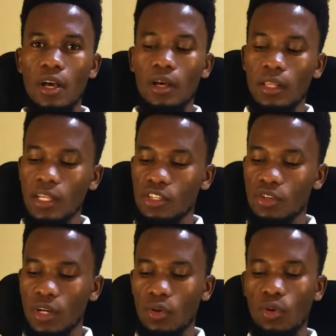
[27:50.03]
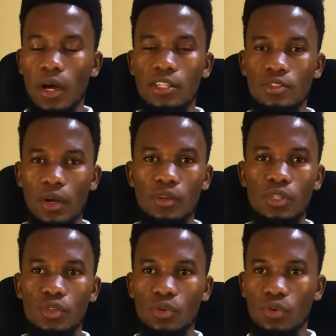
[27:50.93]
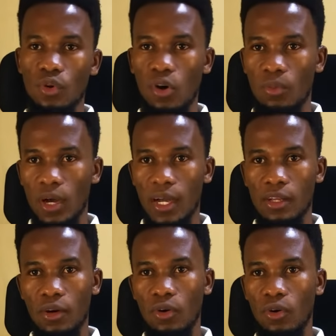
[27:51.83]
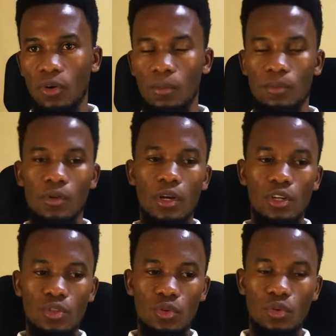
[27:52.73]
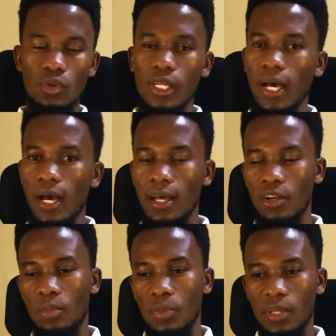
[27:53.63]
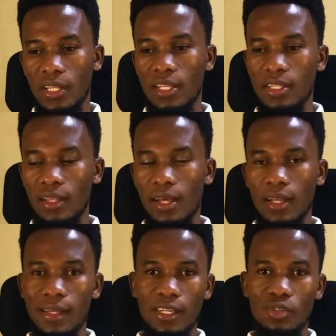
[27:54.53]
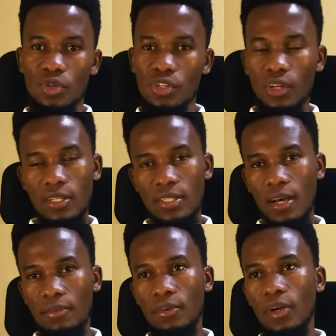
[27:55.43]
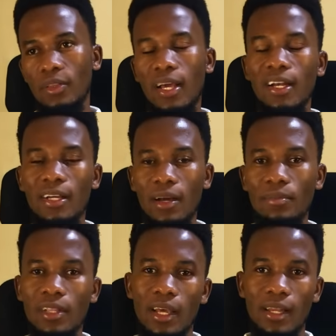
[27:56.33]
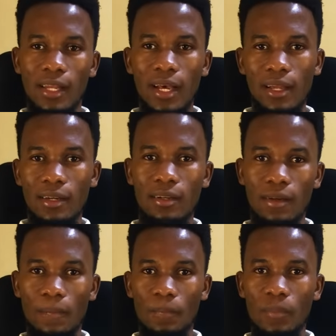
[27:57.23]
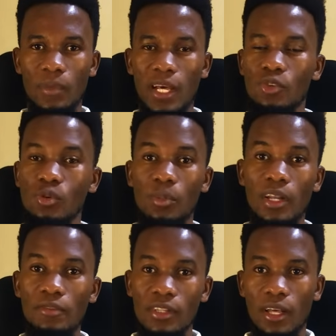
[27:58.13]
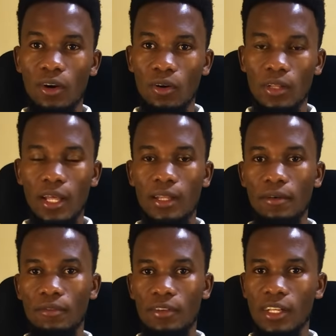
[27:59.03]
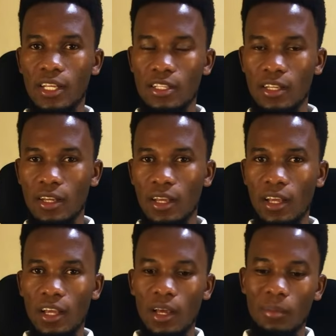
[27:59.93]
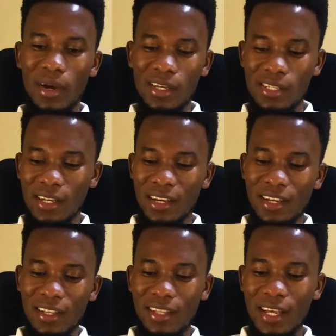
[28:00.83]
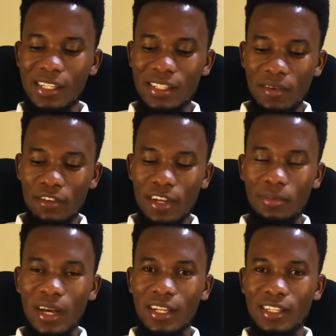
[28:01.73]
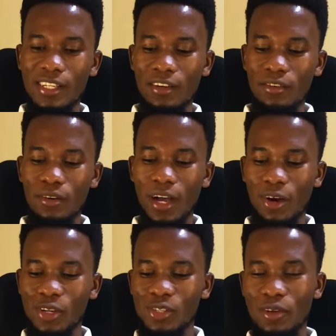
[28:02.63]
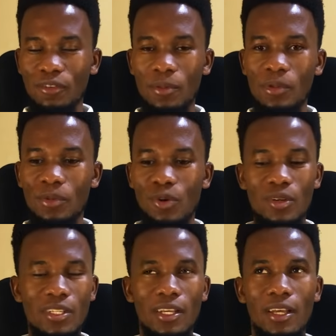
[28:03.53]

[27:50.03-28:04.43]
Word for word: The children who are struggling to do homework at home, to learn, or maybe this and that, like tuition and stuff, they can come there and learn. That will benefit the whole the, the village. But that is a very bad idea according to the family, because